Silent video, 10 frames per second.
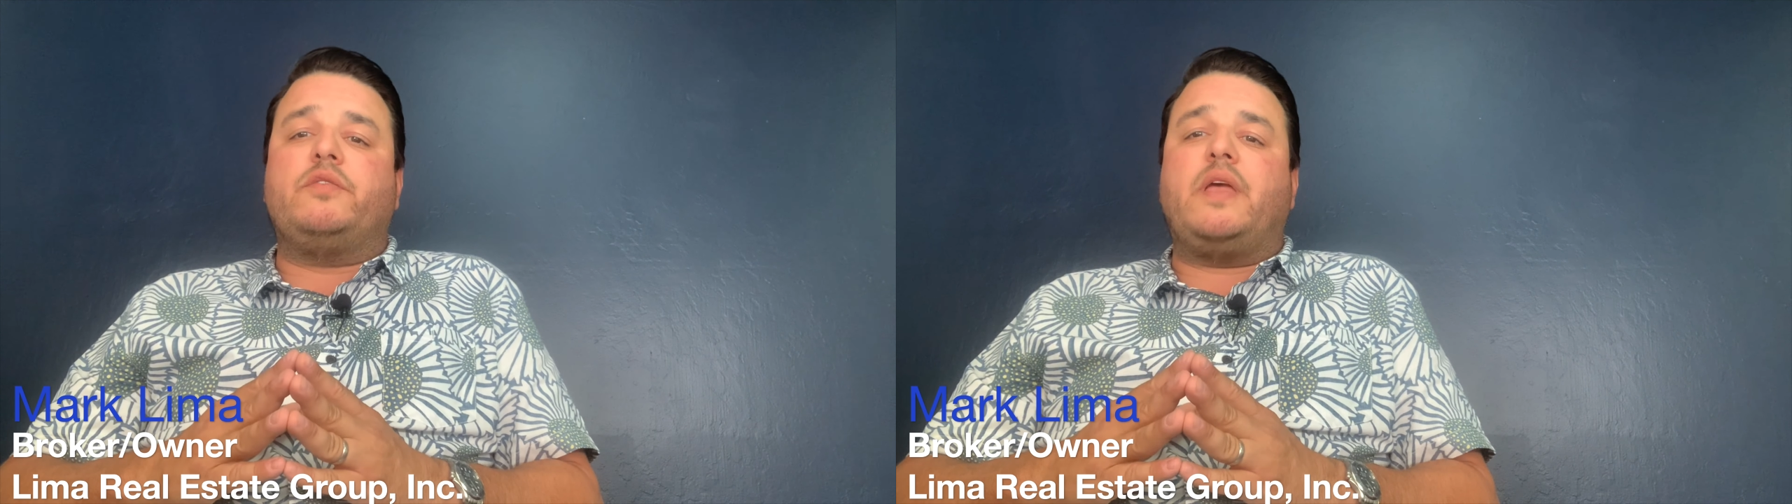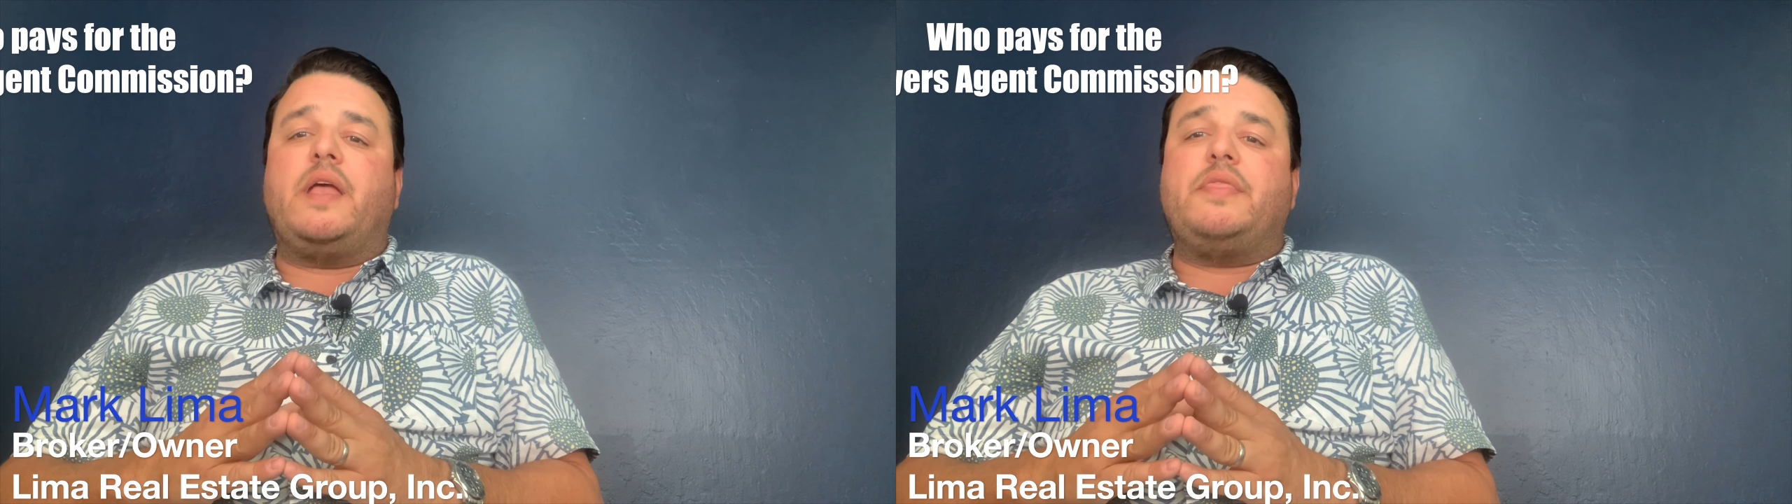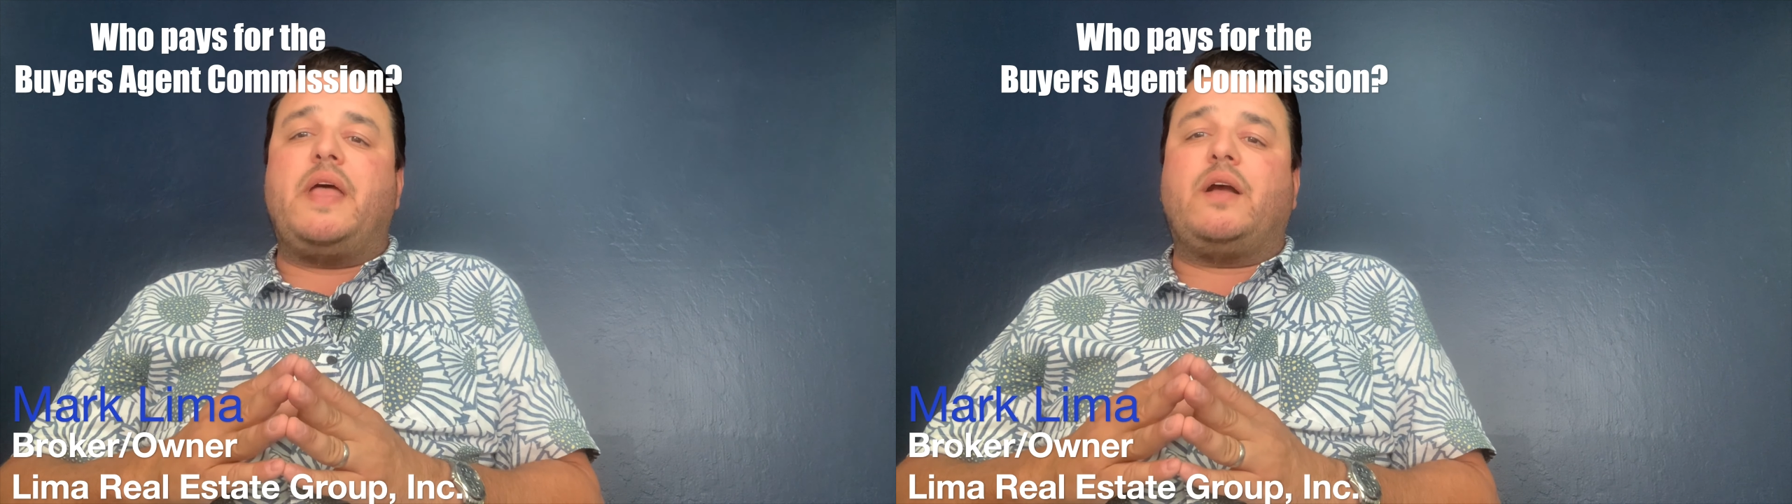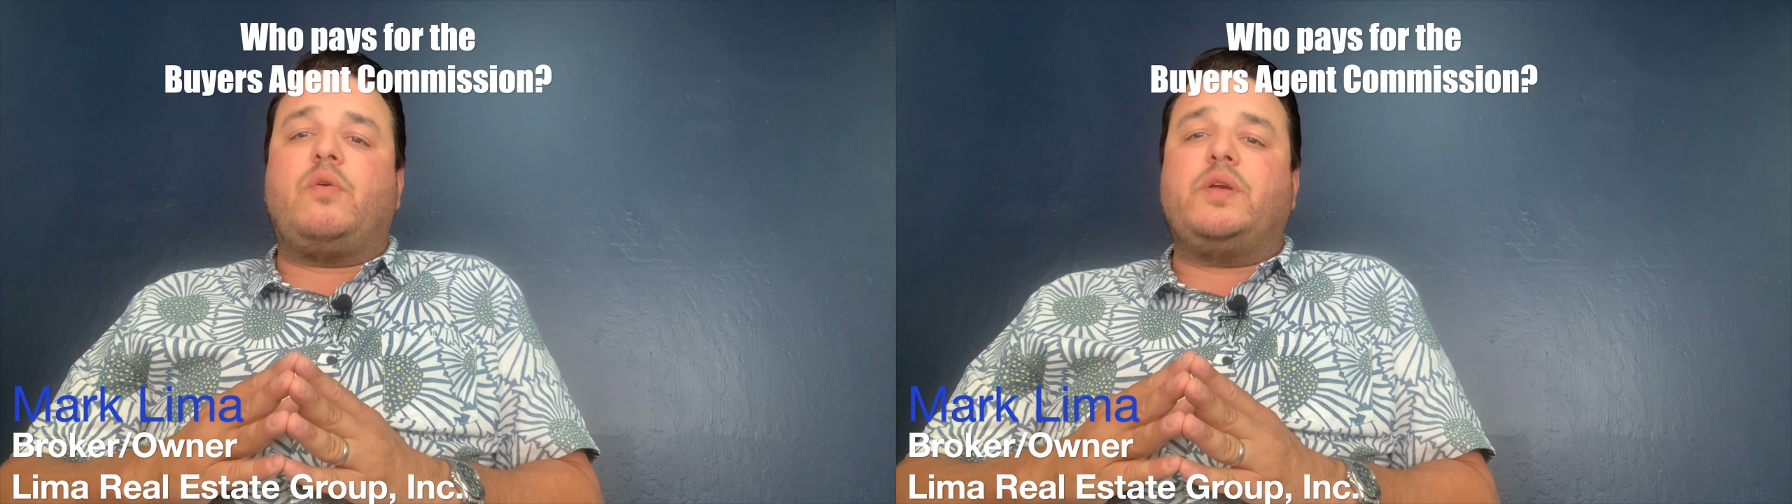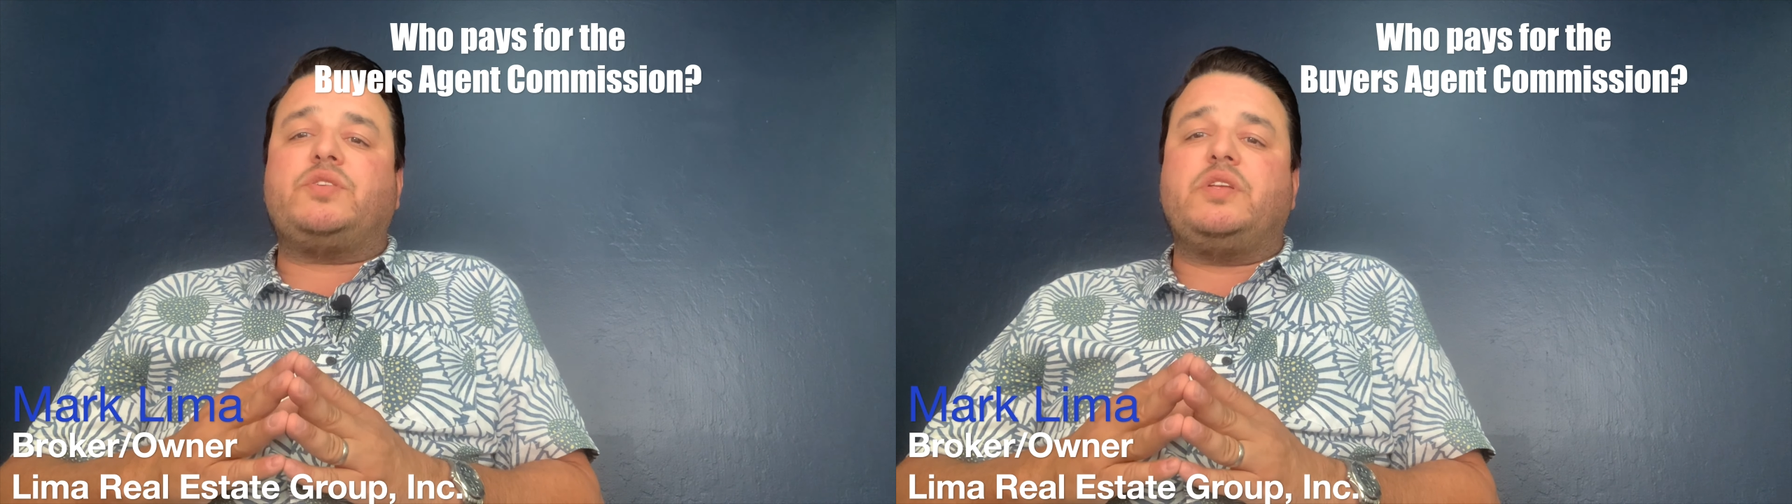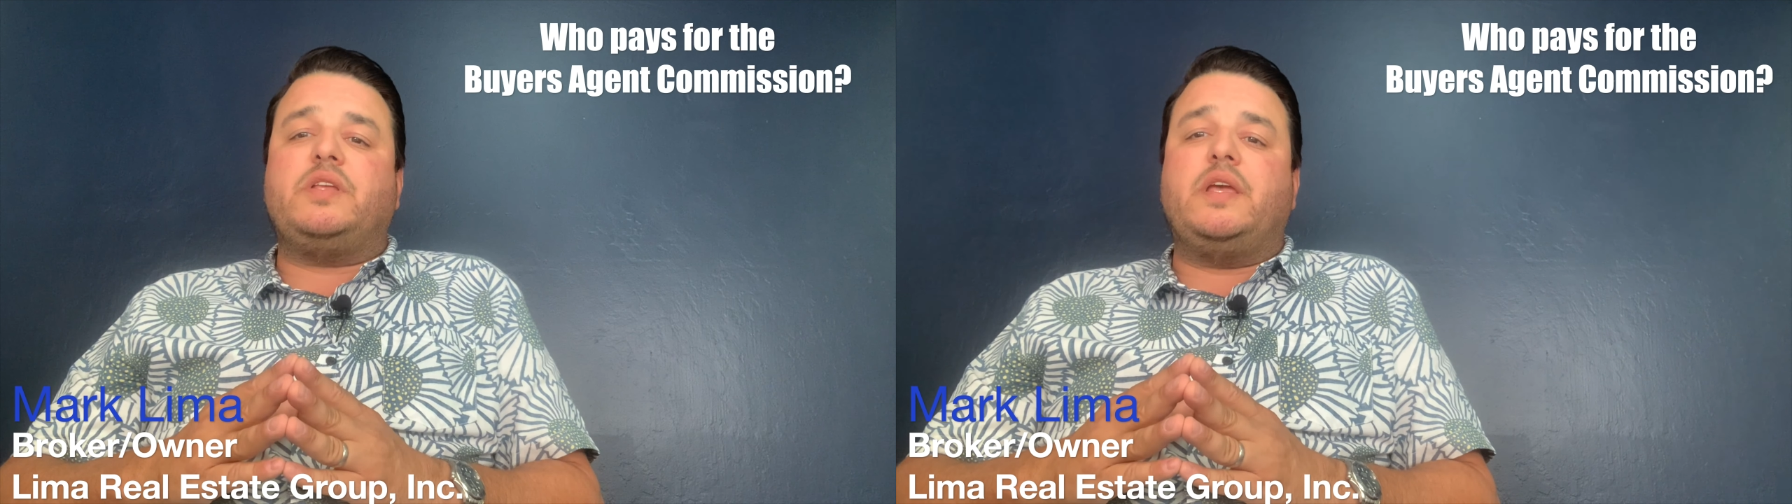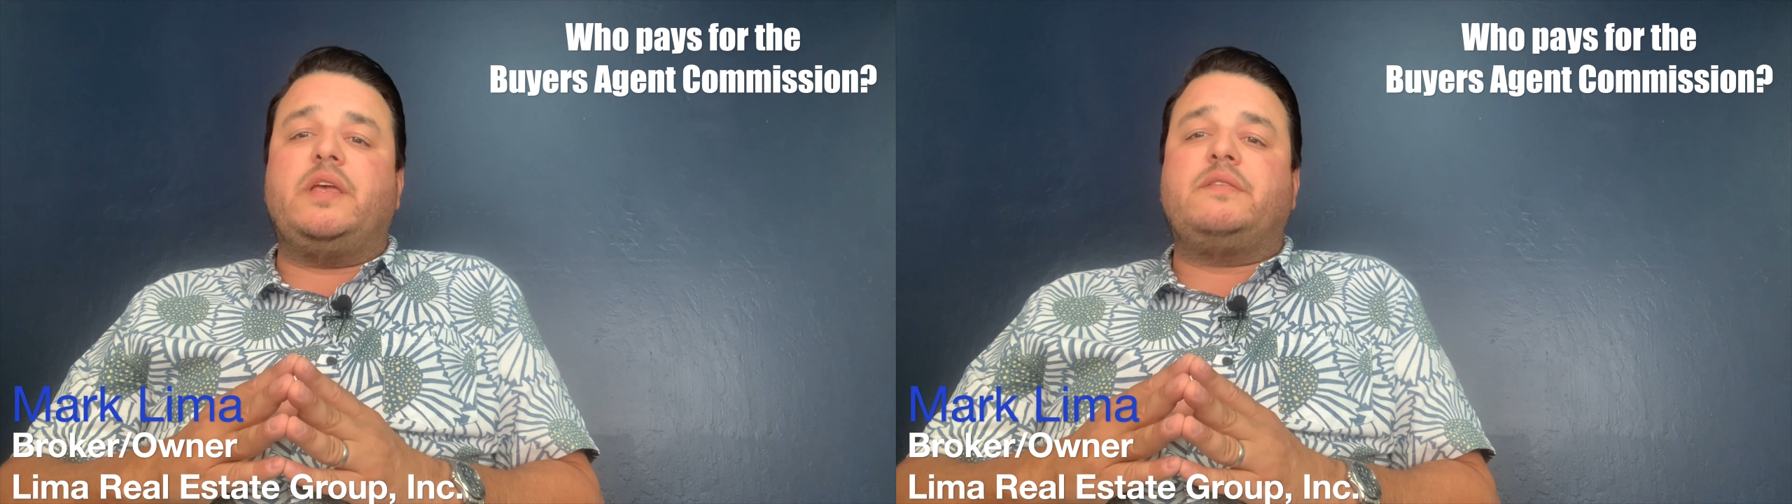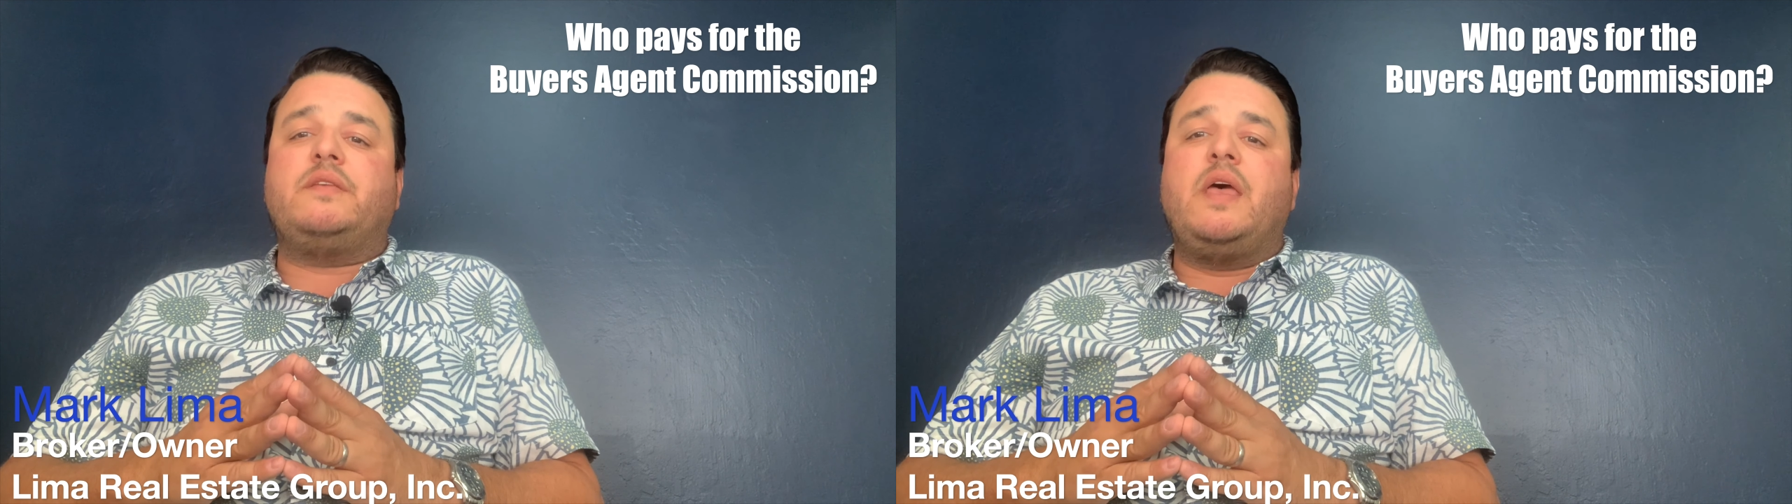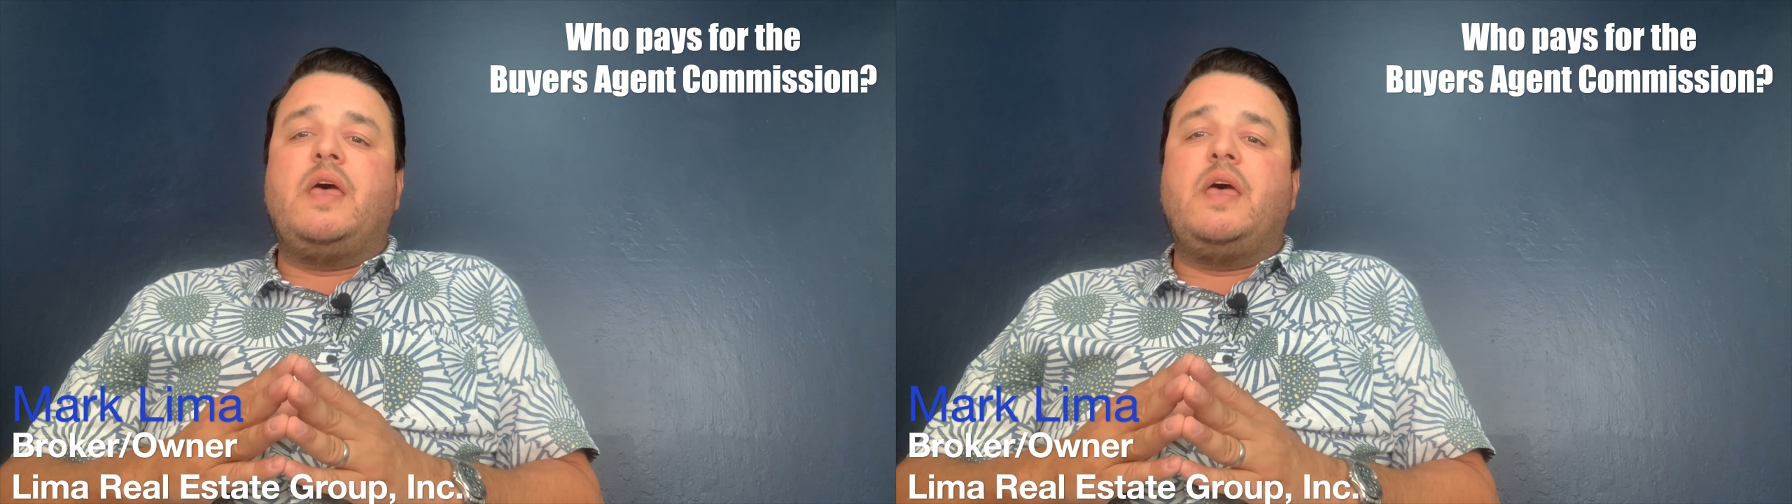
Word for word: and that question is